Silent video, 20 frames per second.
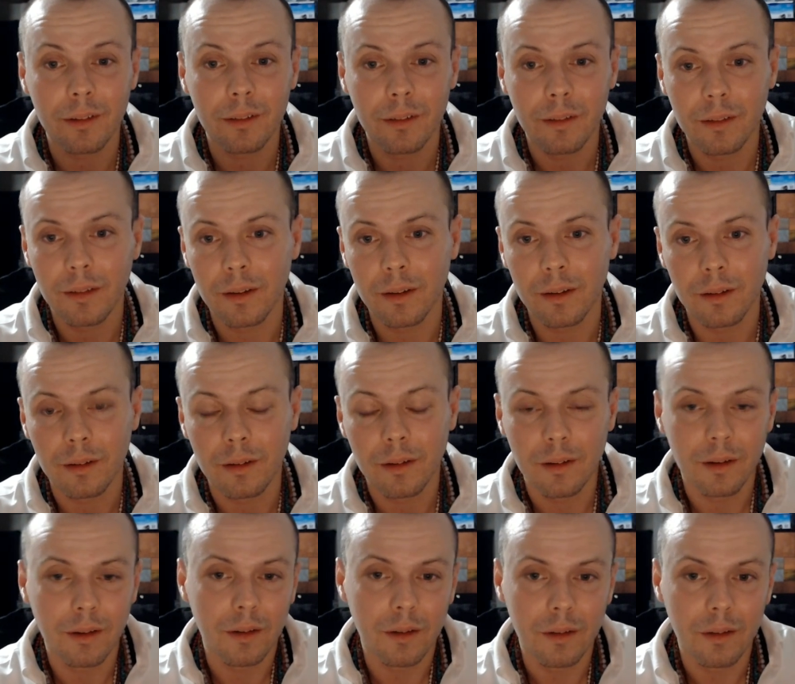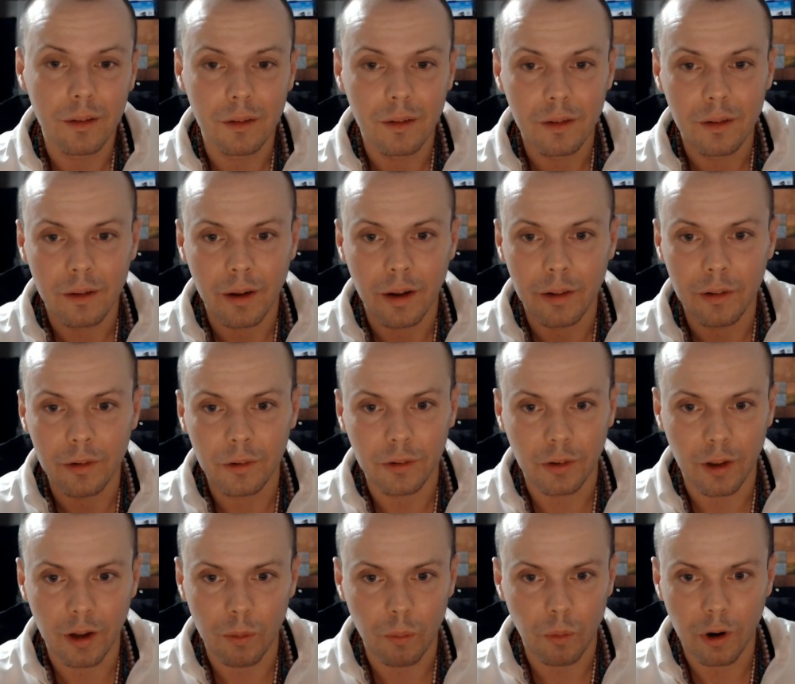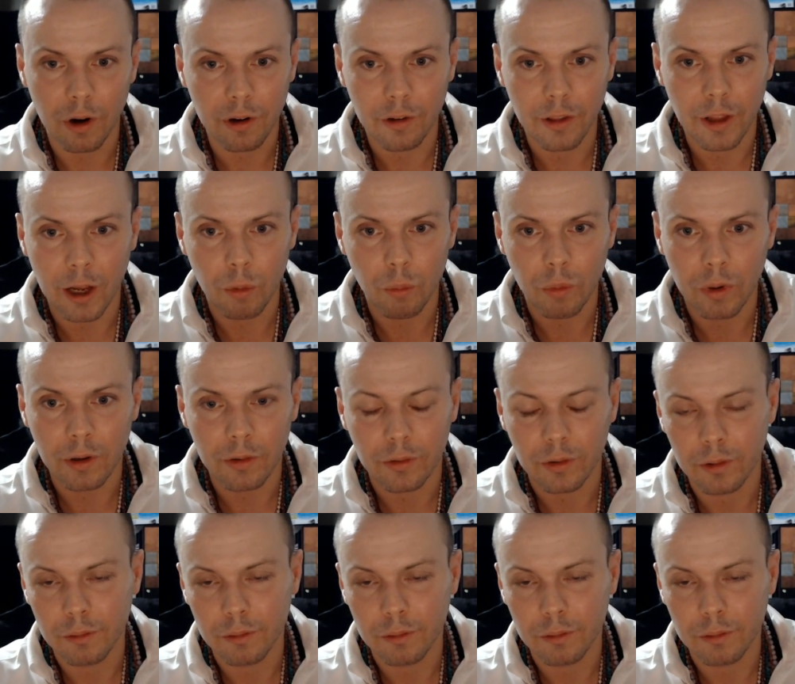yeah. I lose a lot of water that way. So